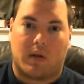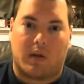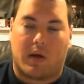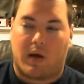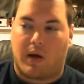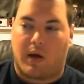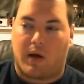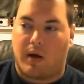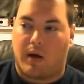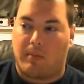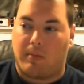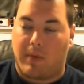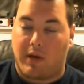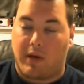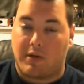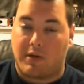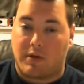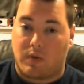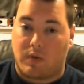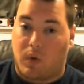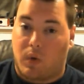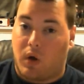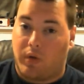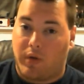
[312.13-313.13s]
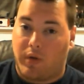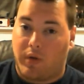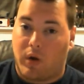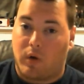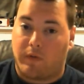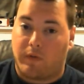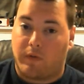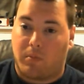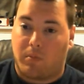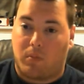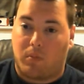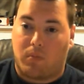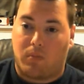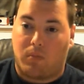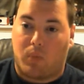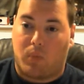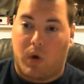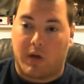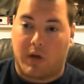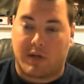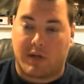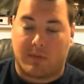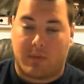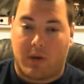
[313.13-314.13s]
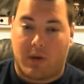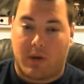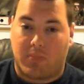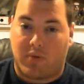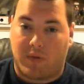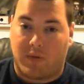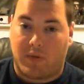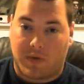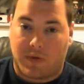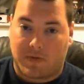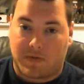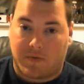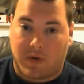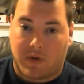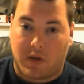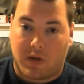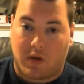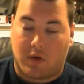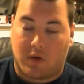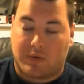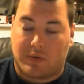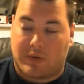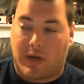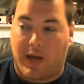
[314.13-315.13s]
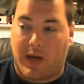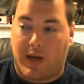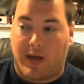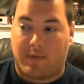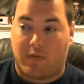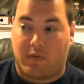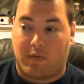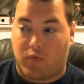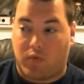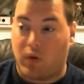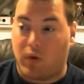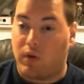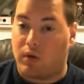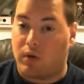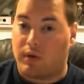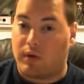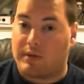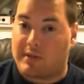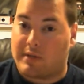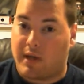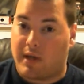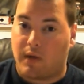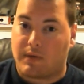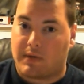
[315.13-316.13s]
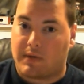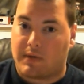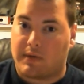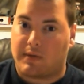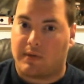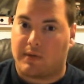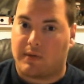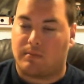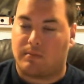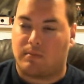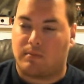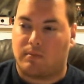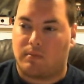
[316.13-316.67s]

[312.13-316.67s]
As you all know from watching my previous videos, I have a really good sound system,